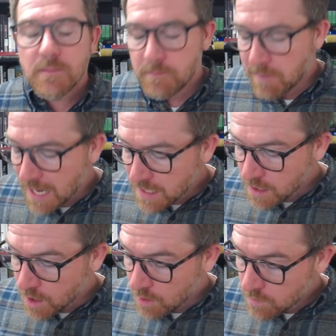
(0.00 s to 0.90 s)

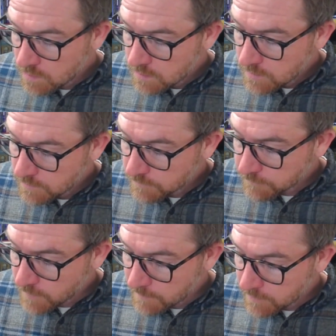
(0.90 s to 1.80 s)
balo,
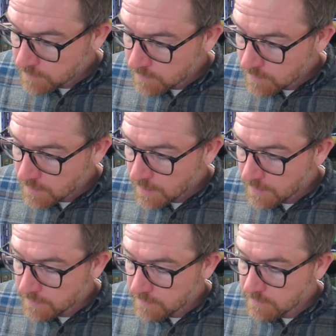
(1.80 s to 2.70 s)
from
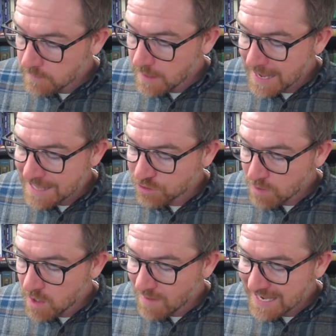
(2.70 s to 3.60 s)
I
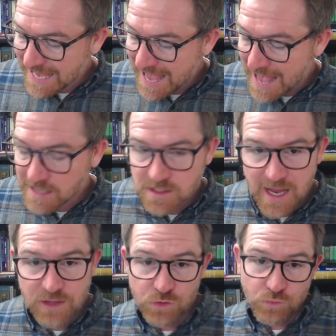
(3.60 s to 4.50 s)
throw, I cast,
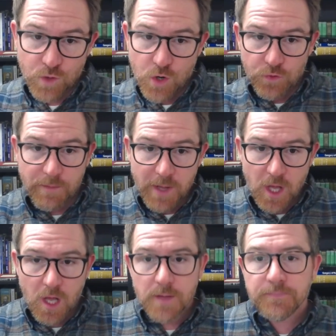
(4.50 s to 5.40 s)
I throw the
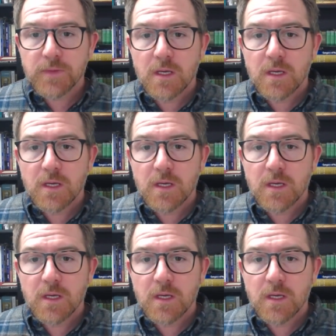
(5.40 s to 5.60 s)
ball.